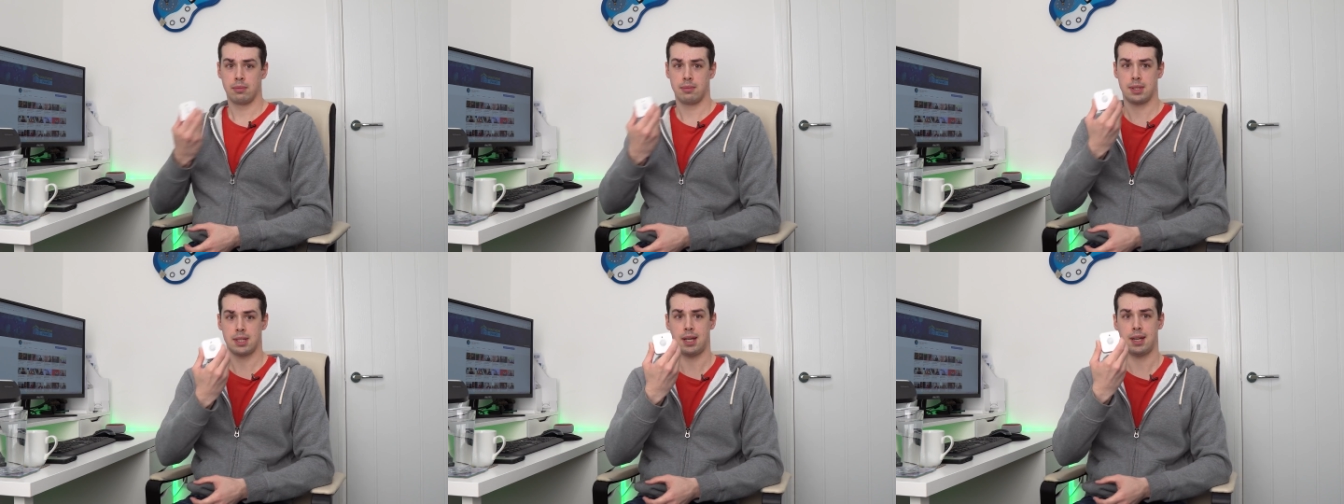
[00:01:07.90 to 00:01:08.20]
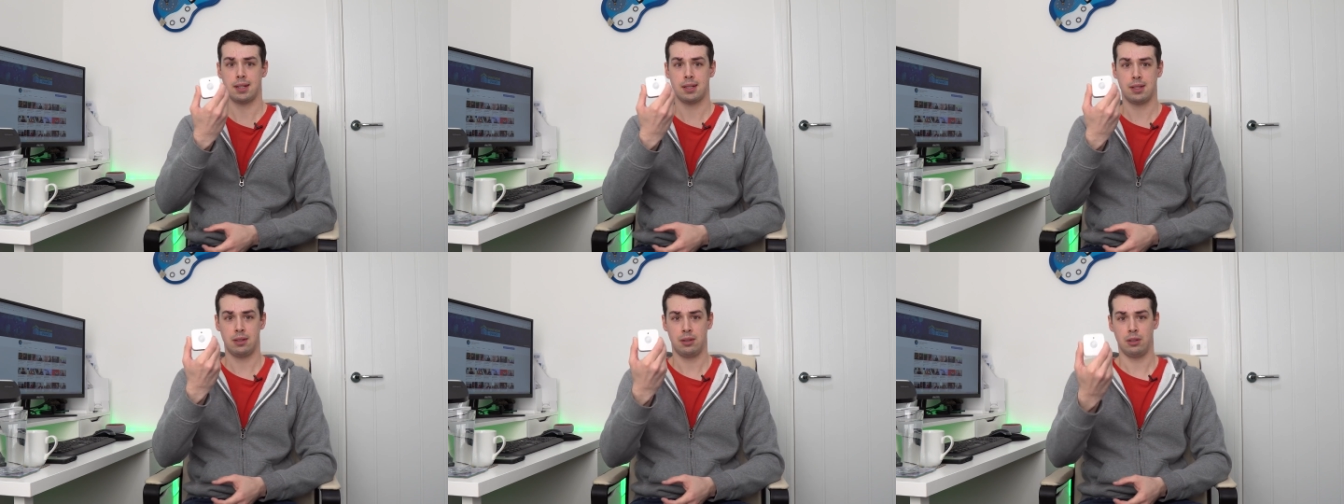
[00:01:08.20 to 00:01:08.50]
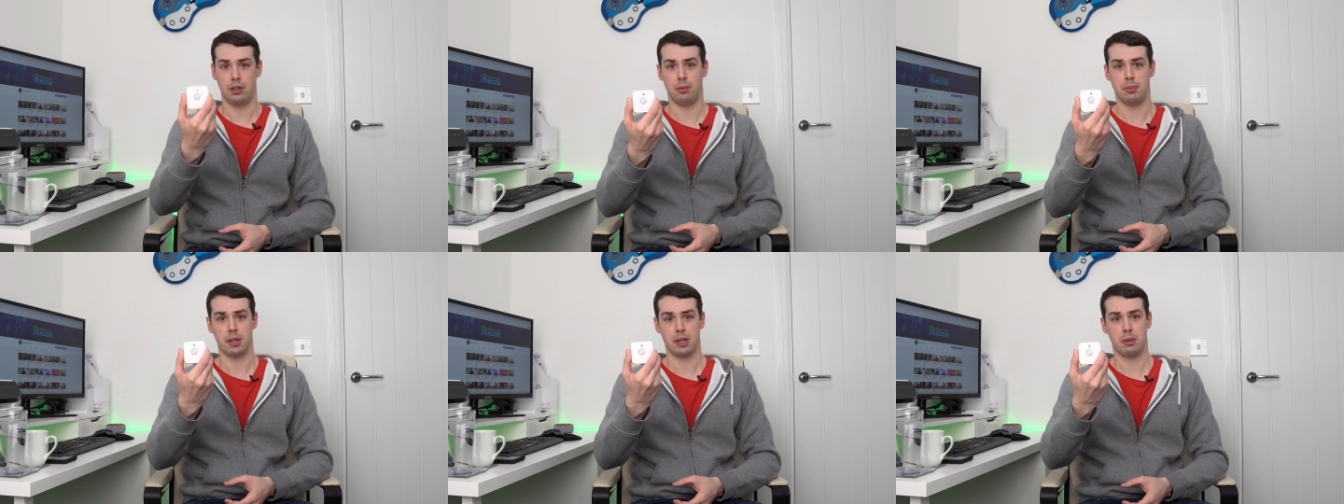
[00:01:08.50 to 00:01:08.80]
sat
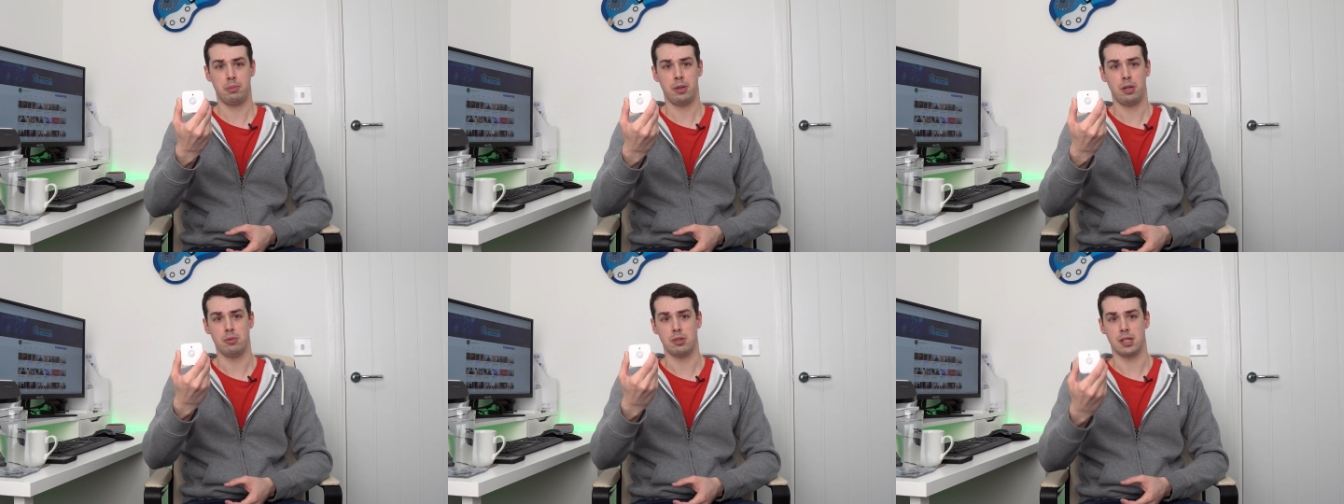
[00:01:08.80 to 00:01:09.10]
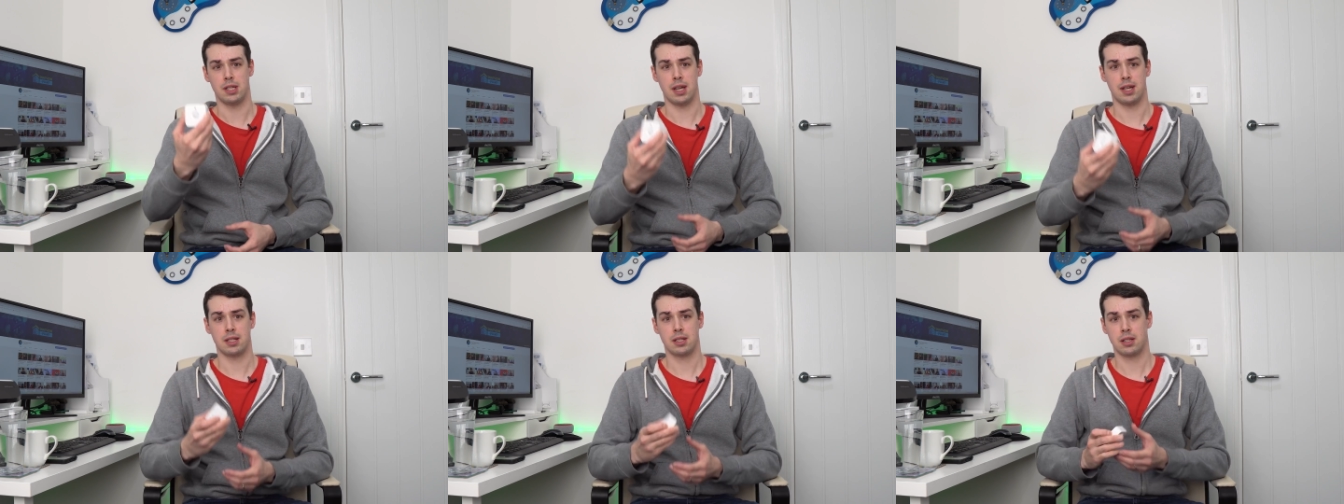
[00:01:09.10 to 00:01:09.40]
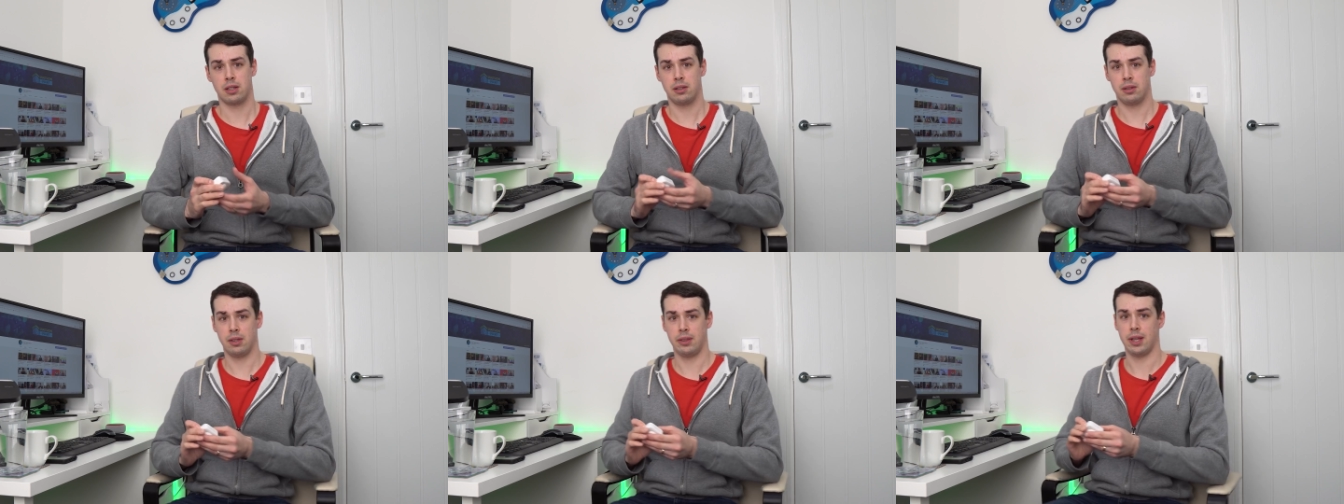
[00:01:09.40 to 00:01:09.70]
on my computer
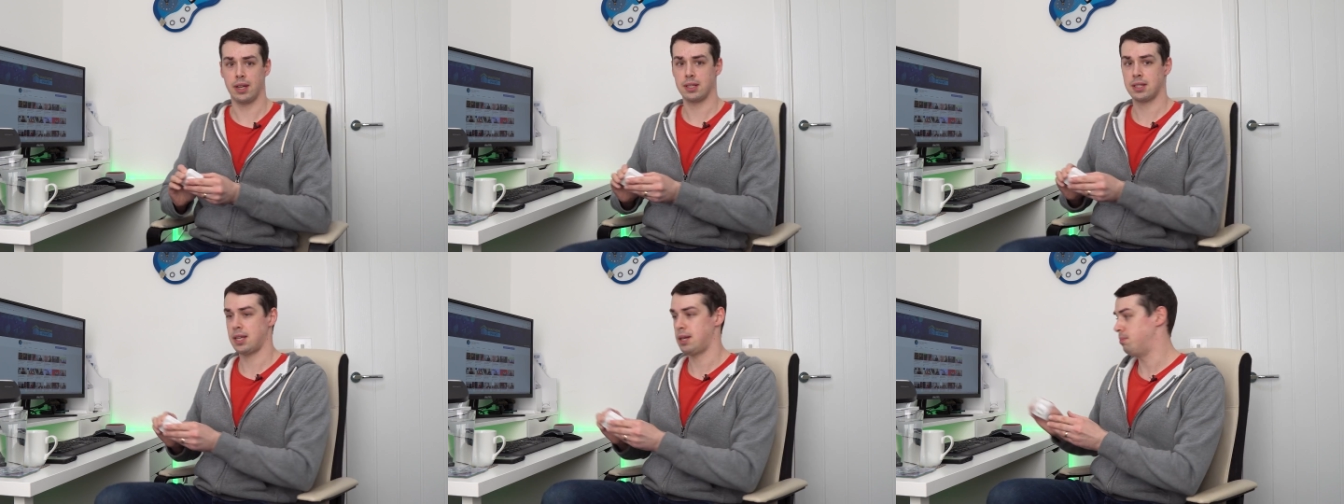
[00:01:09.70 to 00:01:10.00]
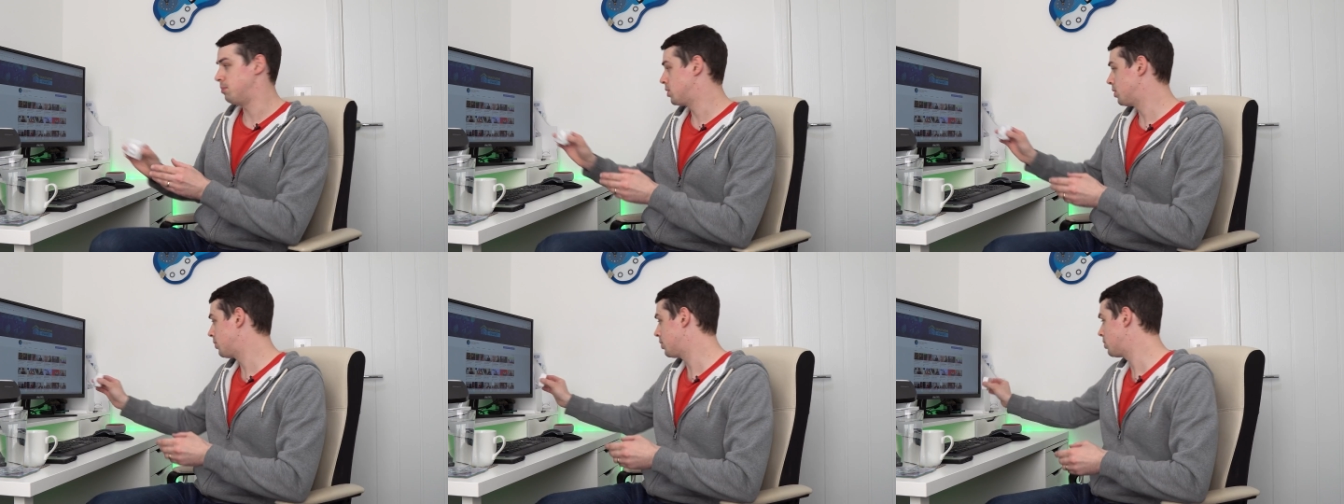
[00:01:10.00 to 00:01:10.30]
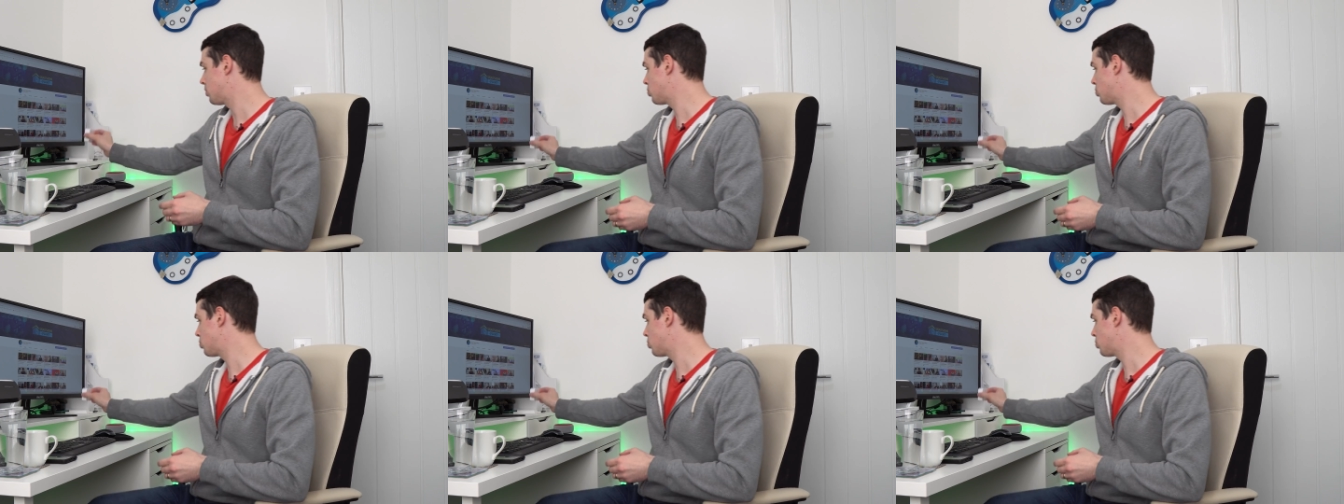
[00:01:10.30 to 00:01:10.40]
desk, and that's aimed at the